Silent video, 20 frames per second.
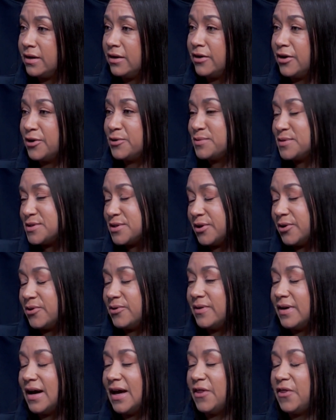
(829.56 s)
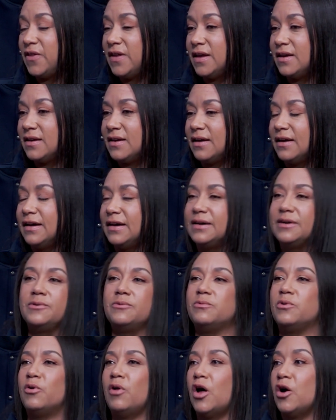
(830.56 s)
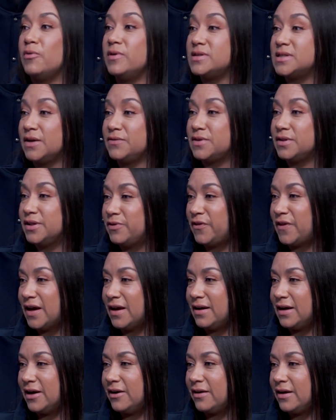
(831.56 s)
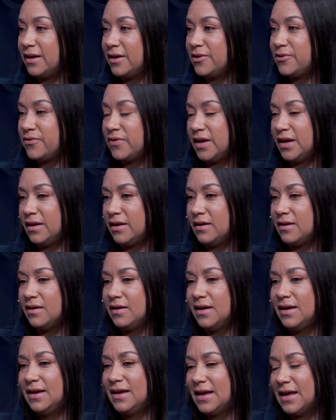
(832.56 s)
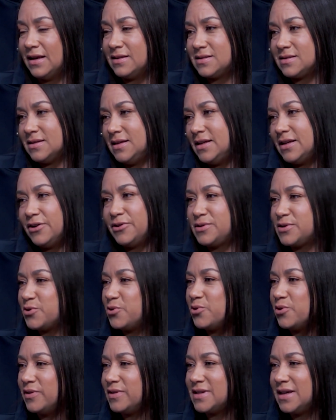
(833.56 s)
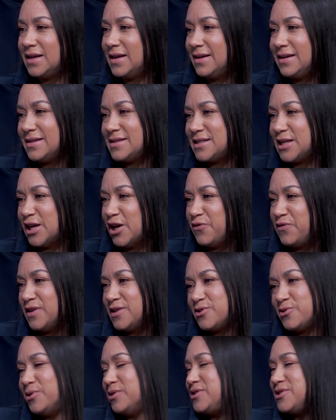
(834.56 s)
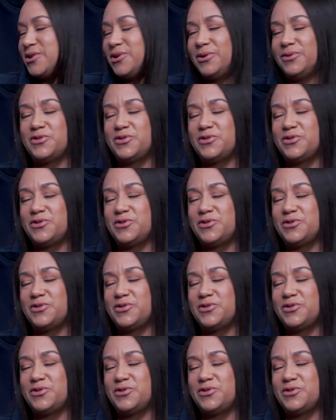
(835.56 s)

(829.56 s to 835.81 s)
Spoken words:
You know, so I think we'll always have to live with that narrative. And it's, you know, it's cool. It comes with it. Cool too.